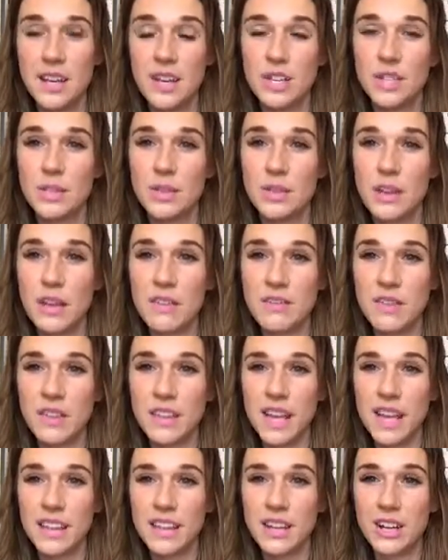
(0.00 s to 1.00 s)
So they feel
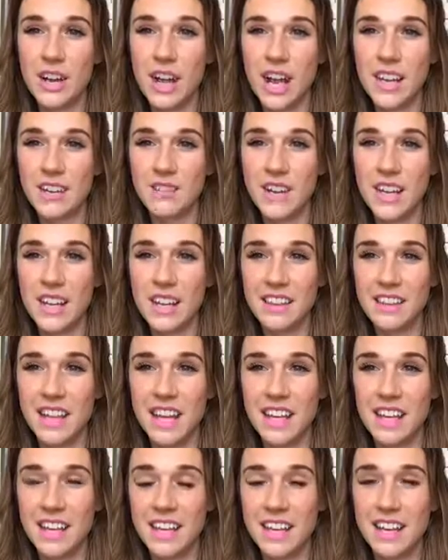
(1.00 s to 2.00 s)
like they're kind of getting
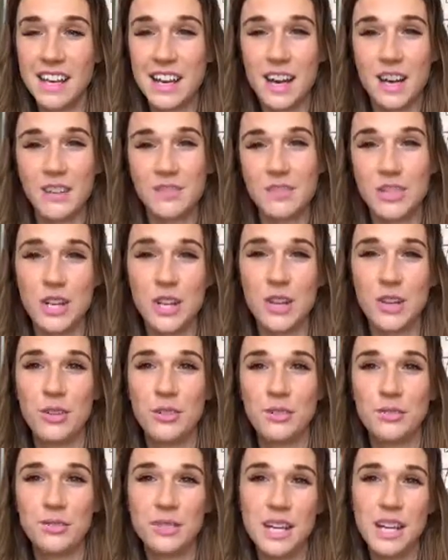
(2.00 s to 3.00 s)
like a get out of
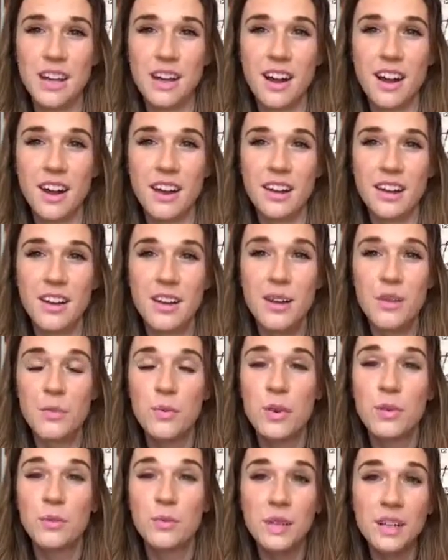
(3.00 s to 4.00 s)
jail free card,
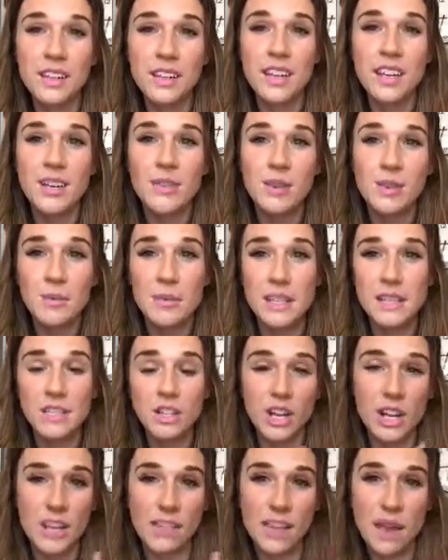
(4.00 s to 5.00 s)
when really you could be
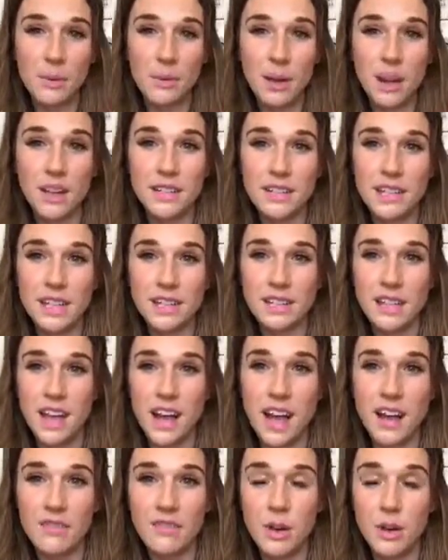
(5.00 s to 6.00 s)
starting that process a
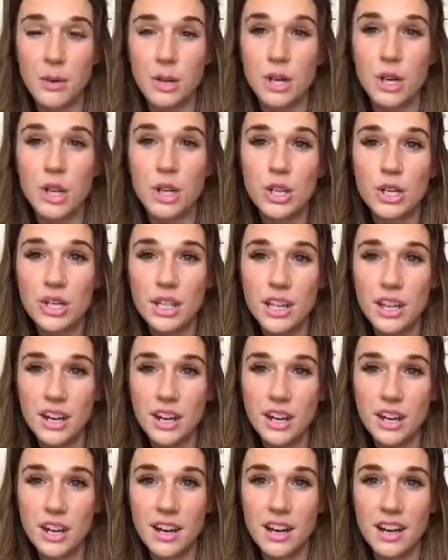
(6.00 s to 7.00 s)
half hour
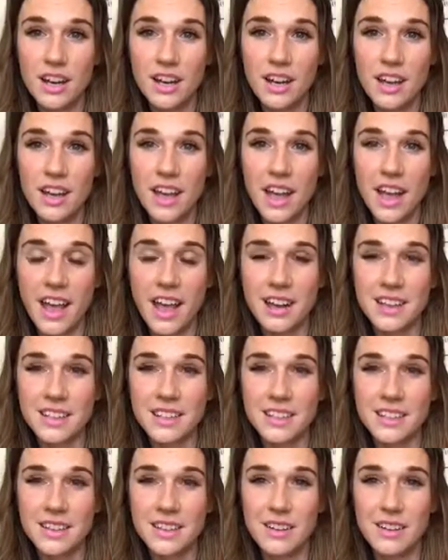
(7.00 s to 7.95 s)
earlier and